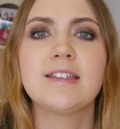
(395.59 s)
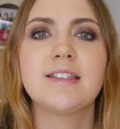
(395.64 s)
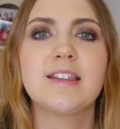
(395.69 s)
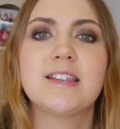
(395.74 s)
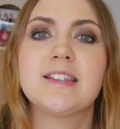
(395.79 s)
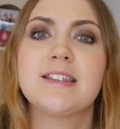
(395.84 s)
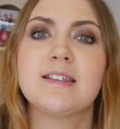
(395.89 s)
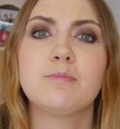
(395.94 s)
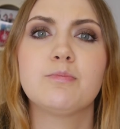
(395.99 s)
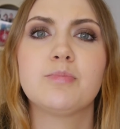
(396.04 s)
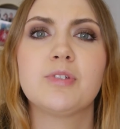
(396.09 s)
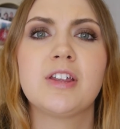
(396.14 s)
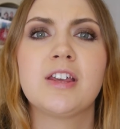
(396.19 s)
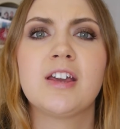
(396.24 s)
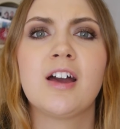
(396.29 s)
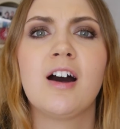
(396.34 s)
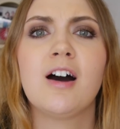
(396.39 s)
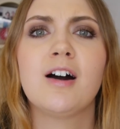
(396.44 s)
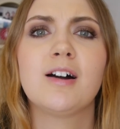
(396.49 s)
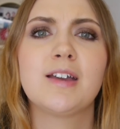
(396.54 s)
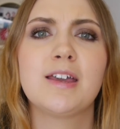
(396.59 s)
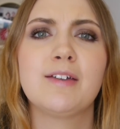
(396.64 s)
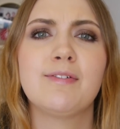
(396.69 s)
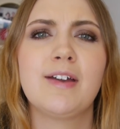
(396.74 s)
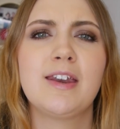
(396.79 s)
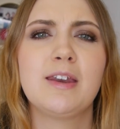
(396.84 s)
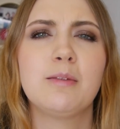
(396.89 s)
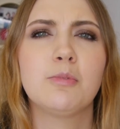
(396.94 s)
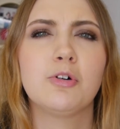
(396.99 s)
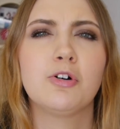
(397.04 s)
They simply can't give
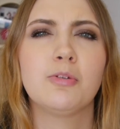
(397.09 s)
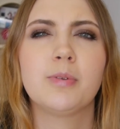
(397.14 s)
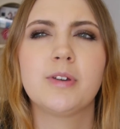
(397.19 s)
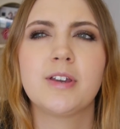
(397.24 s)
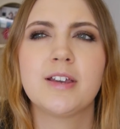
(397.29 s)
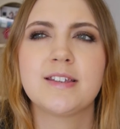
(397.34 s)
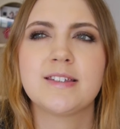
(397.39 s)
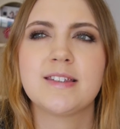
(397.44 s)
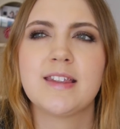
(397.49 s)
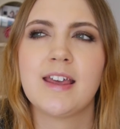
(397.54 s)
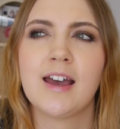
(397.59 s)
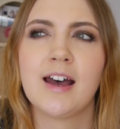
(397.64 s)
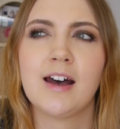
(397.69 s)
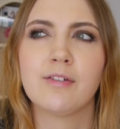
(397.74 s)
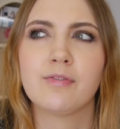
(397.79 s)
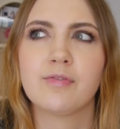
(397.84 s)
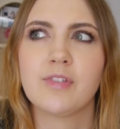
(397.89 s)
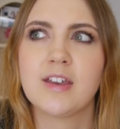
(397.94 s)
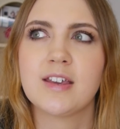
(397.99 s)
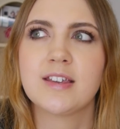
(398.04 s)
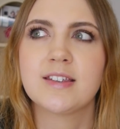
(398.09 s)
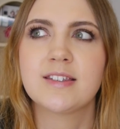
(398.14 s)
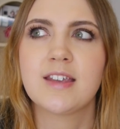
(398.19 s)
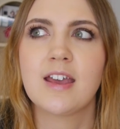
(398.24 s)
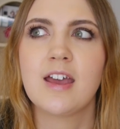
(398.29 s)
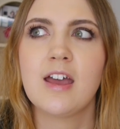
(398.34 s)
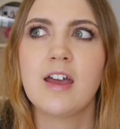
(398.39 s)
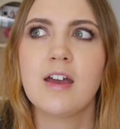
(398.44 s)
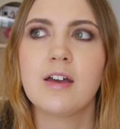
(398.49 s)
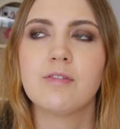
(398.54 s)
any more because they have this
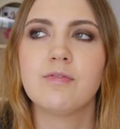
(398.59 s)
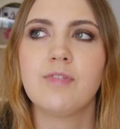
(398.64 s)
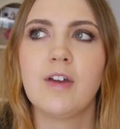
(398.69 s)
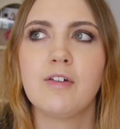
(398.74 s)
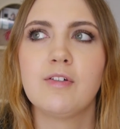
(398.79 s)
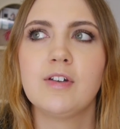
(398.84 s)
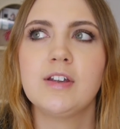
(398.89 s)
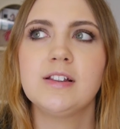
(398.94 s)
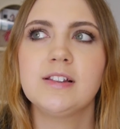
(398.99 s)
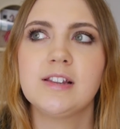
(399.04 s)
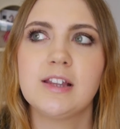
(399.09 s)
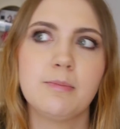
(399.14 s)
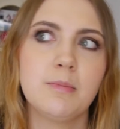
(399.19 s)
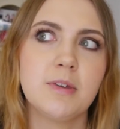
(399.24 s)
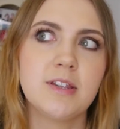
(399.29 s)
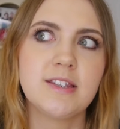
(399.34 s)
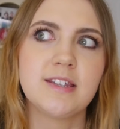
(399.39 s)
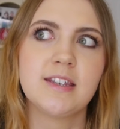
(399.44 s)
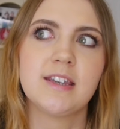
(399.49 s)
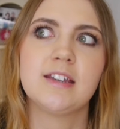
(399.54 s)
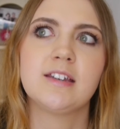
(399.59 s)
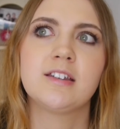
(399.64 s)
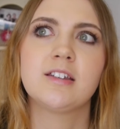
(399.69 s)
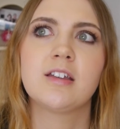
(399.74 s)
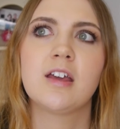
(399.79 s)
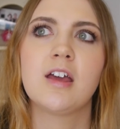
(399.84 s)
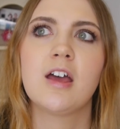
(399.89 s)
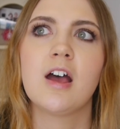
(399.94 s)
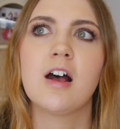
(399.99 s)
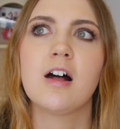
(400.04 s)
very limited
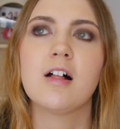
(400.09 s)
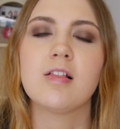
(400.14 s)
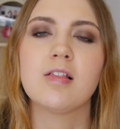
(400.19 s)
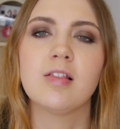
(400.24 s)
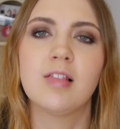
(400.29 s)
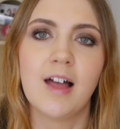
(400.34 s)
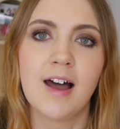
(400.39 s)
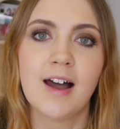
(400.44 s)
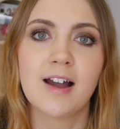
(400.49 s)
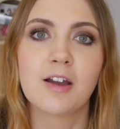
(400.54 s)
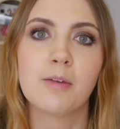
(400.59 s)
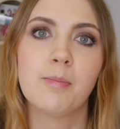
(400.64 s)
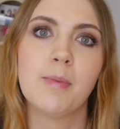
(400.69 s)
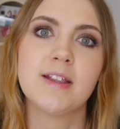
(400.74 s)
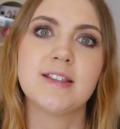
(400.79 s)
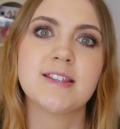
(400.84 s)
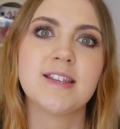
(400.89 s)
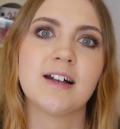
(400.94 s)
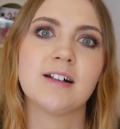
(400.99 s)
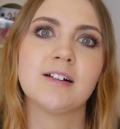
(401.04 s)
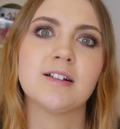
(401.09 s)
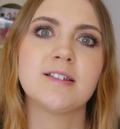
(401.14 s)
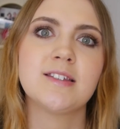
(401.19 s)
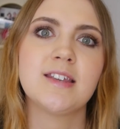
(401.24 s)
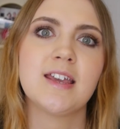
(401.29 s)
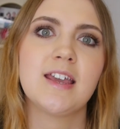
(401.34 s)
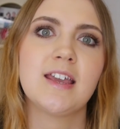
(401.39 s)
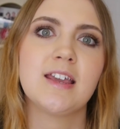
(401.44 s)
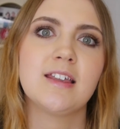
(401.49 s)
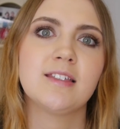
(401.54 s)
lack
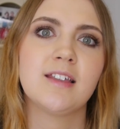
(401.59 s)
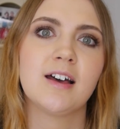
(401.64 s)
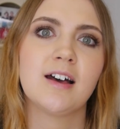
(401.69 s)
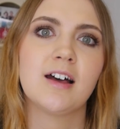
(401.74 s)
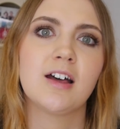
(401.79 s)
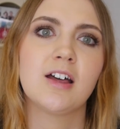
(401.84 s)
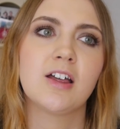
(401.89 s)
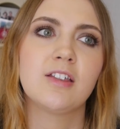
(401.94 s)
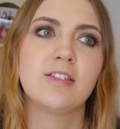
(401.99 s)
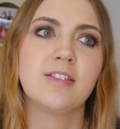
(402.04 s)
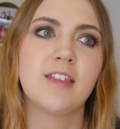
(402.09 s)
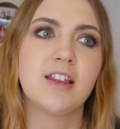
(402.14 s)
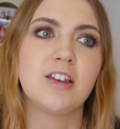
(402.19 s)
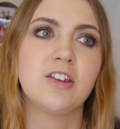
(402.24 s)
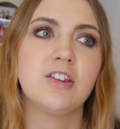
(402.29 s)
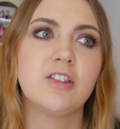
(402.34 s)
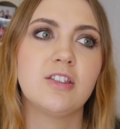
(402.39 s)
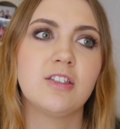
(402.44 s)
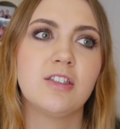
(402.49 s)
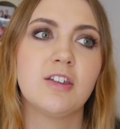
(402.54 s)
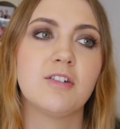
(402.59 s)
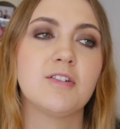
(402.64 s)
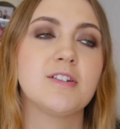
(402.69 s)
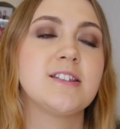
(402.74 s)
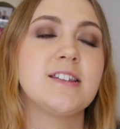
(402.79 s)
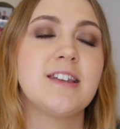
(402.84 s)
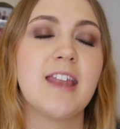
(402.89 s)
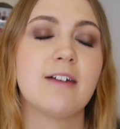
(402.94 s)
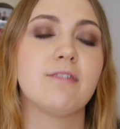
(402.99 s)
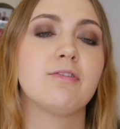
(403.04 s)
mentality, that there
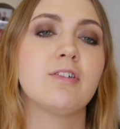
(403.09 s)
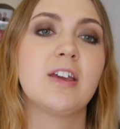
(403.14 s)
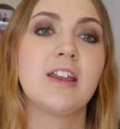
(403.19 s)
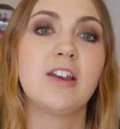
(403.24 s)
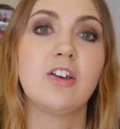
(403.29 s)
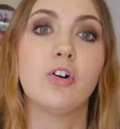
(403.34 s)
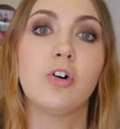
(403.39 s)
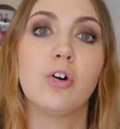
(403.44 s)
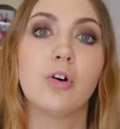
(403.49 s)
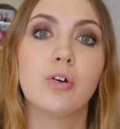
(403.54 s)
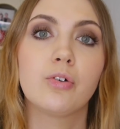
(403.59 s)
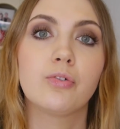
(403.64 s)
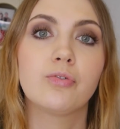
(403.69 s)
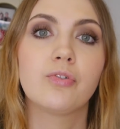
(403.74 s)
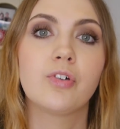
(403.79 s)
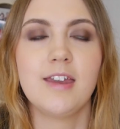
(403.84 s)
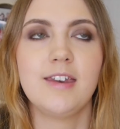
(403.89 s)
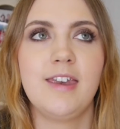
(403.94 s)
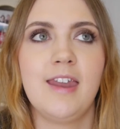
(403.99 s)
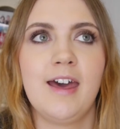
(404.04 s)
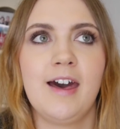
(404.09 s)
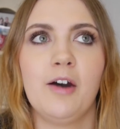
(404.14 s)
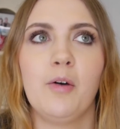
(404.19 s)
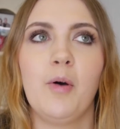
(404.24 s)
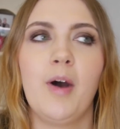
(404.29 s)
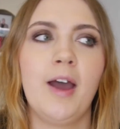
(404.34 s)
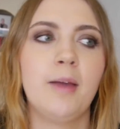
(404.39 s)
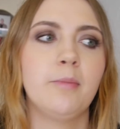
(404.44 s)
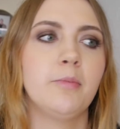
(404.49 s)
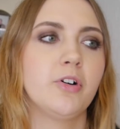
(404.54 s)
is never enough.
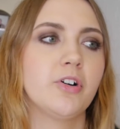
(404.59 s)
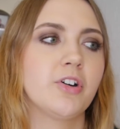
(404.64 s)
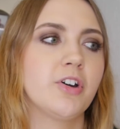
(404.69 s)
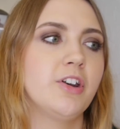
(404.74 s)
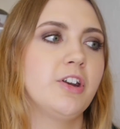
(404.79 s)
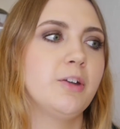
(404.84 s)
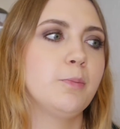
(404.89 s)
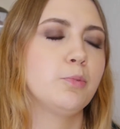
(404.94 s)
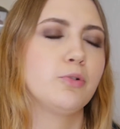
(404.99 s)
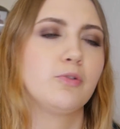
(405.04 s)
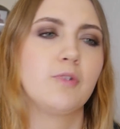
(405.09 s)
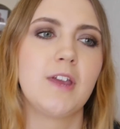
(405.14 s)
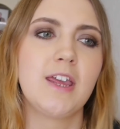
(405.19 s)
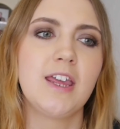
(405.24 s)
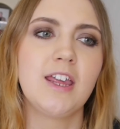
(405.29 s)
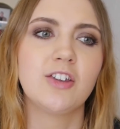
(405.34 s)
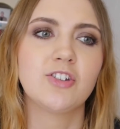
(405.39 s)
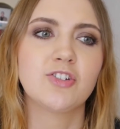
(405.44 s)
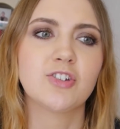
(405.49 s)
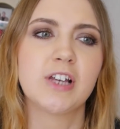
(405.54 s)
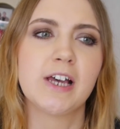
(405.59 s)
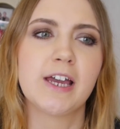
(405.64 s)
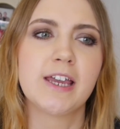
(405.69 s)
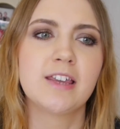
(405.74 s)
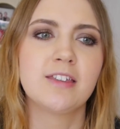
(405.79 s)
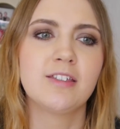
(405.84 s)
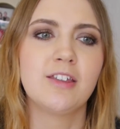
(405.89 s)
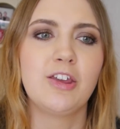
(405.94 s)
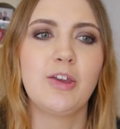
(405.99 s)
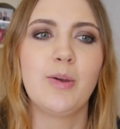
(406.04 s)
Now, I'm not going to preach
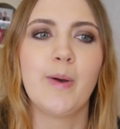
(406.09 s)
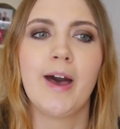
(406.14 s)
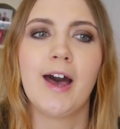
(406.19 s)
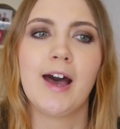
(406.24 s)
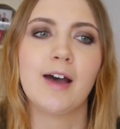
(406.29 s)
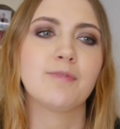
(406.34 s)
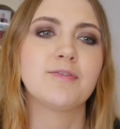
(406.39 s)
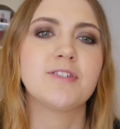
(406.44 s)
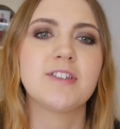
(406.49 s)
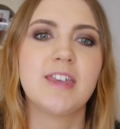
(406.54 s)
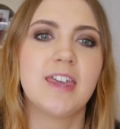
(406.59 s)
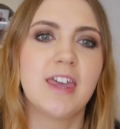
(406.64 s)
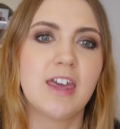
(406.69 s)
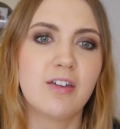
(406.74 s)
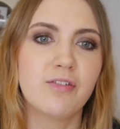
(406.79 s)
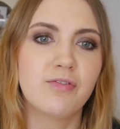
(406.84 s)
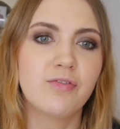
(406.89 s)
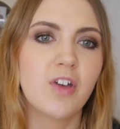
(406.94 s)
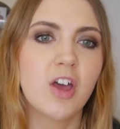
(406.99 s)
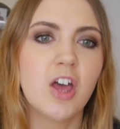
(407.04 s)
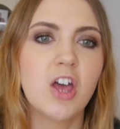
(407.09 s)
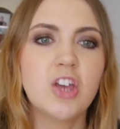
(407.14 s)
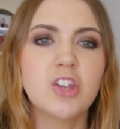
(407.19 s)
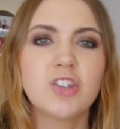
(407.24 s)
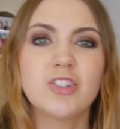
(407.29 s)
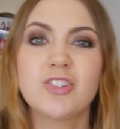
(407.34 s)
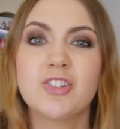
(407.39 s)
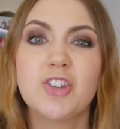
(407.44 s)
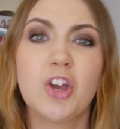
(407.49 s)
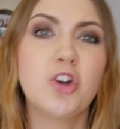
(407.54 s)
like that you have to give
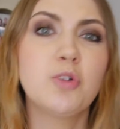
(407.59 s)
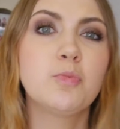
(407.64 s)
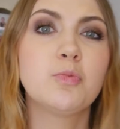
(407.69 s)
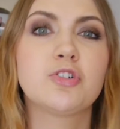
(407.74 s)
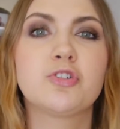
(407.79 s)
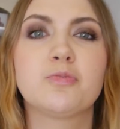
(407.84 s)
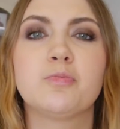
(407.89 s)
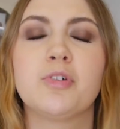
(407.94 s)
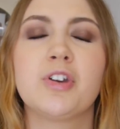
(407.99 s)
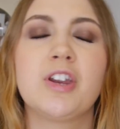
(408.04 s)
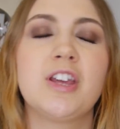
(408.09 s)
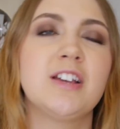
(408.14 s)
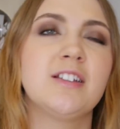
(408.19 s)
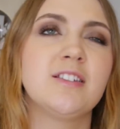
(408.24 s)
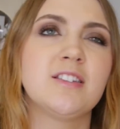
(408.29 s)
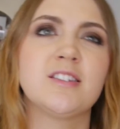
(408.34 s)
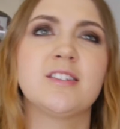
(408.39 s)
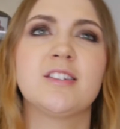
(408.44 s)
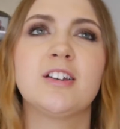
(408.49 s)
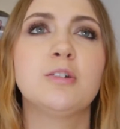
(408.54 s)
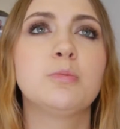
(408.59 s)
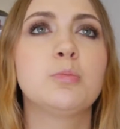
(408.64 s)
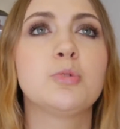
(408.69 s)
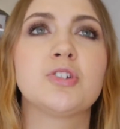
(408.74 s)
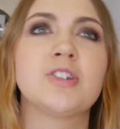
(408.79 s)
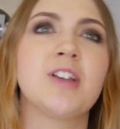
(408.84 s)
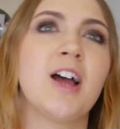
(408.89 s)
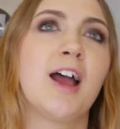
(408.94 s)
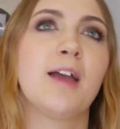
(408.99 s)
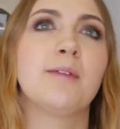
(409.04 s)
so much money and so
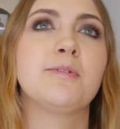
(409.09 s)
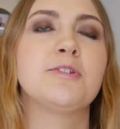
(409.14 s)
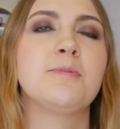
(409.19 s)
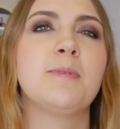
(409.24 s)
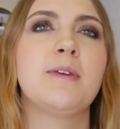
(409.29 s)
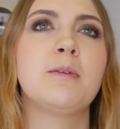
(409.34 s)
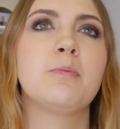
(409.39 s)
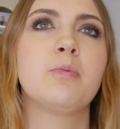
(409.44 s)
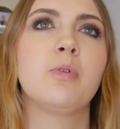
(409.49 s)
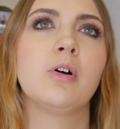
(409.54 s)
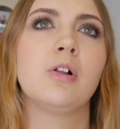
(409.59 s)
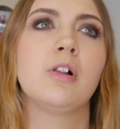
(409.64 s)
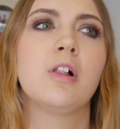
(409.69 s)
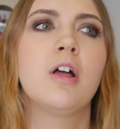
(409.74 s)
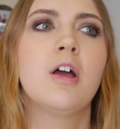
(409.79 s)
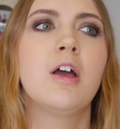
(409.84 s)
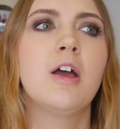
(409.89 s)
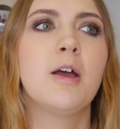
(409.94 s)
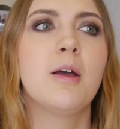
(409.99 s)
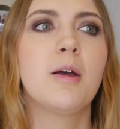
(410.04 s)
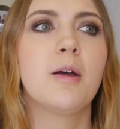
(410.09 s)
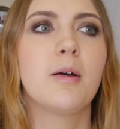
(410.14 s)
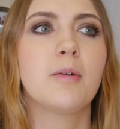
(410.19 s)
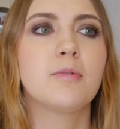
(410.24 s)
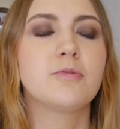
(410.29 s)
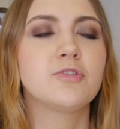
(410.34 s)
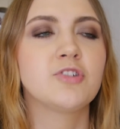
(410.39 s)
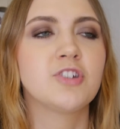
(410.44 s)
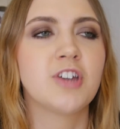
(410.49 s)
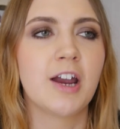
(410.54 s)
much time to people.
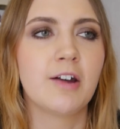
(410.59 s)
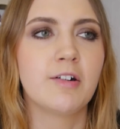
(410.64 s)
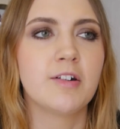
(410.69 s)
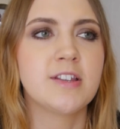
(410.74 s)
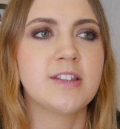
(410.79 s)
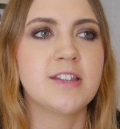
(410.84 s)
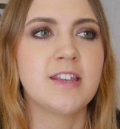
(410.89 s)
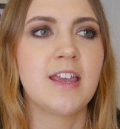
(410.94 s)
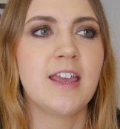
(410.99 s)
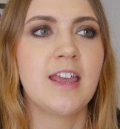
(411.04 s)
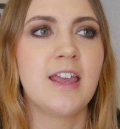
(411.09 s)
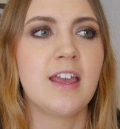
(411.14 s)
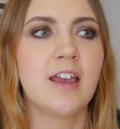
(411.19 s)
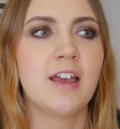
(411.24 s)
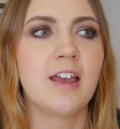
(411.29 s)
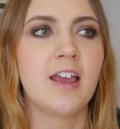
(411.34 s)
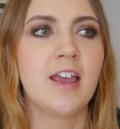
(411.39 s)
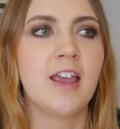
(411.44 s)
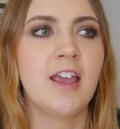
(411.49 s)
Charity,